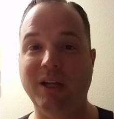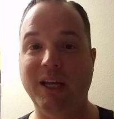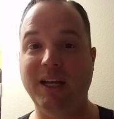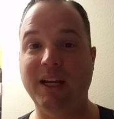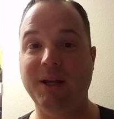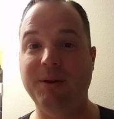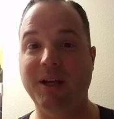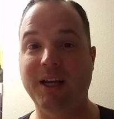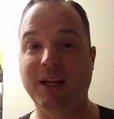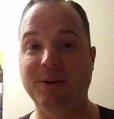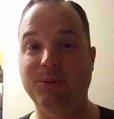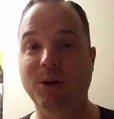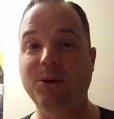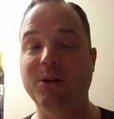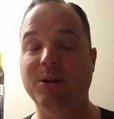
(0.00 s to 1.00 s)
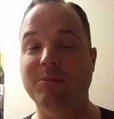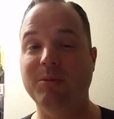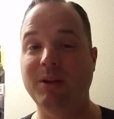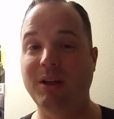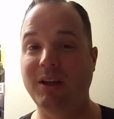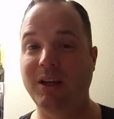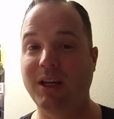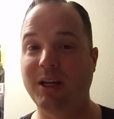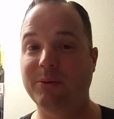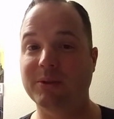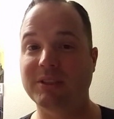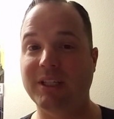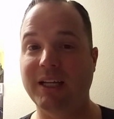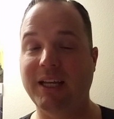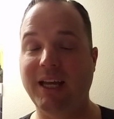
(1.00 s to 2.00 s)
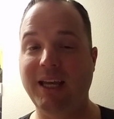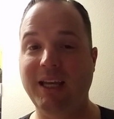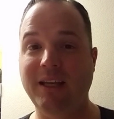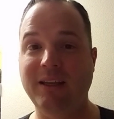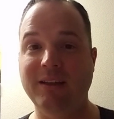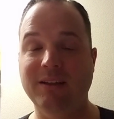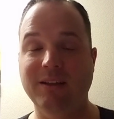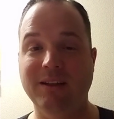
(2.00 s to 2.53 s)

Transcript: And I, I wrote him and was like, hey,